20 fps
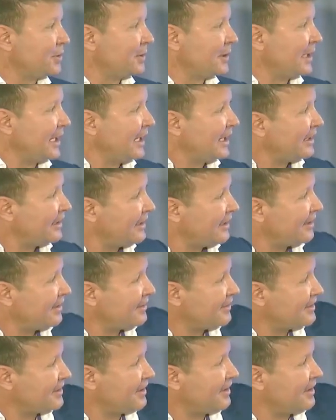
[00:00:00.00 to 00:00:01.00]
we can.
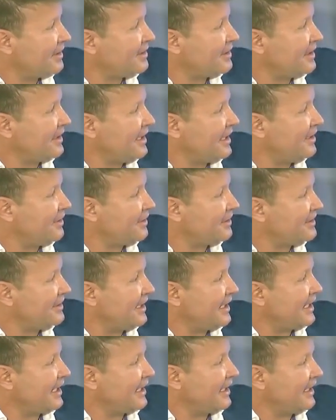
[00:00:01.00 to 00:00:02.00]
There's a needle
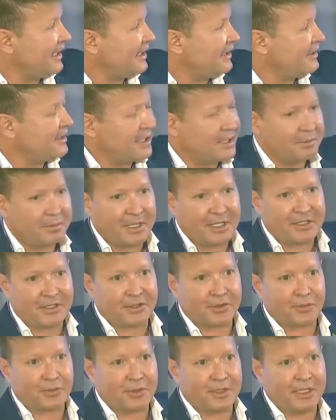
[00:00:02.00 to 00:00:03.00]
sticking into the
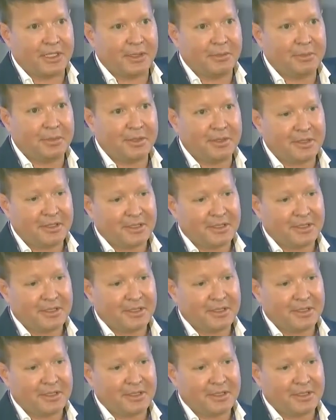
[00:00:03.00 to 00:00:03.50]
patient's rib,